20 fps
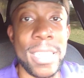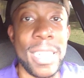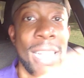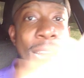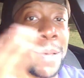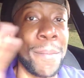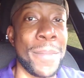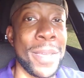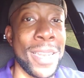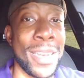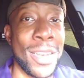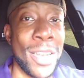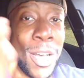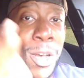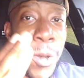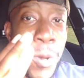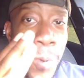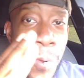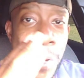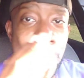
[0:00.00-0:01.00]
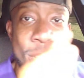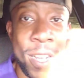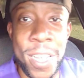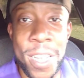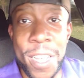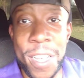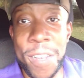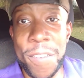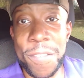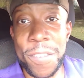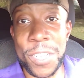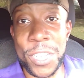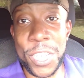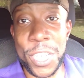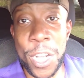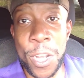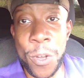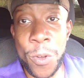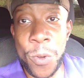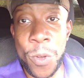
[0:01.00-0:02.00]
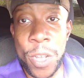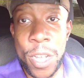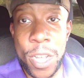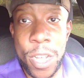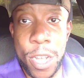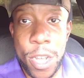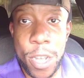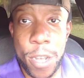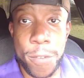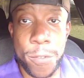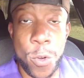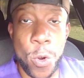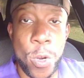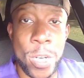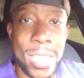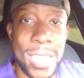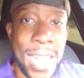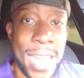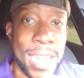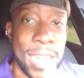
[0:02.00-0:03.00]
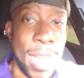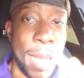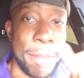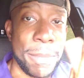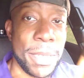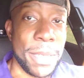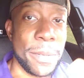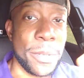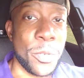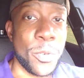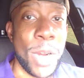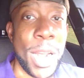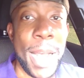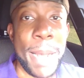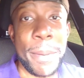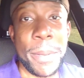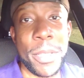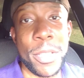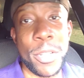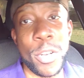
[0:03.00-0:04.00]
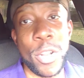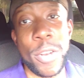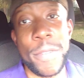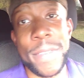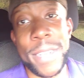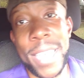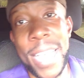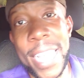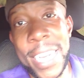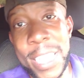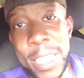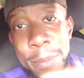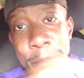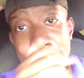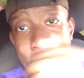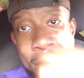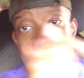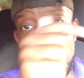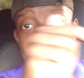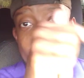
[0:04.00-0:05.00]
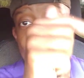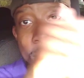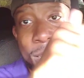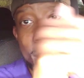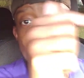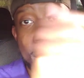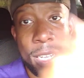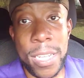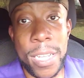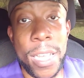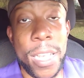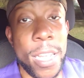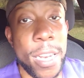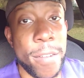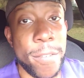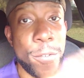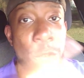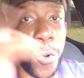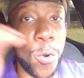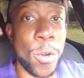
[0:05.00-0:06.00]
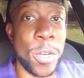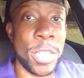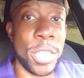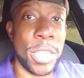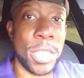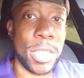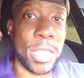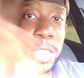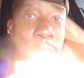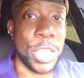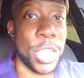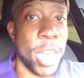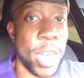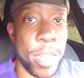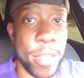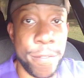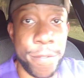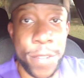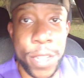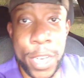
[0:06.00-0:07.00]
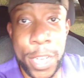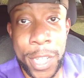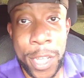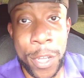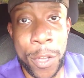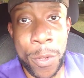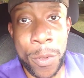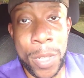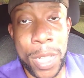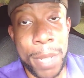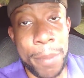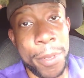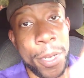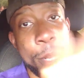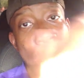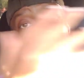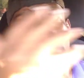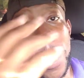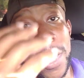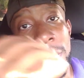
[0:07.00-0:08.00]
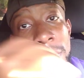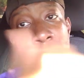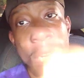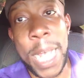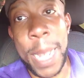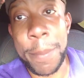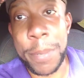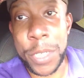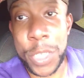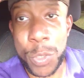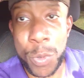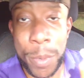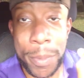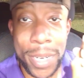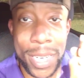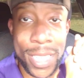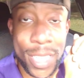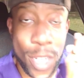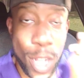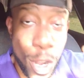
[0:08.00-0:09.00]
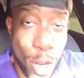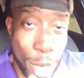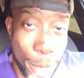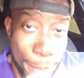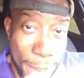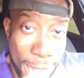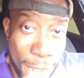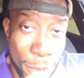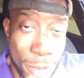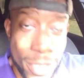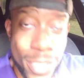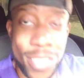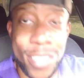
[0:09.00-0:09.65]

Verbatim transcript: Let me know The sure. Of course, like, comment, subscribe, hit the notification button, and of course, share the video. Let me know what other topics you want me to talk about.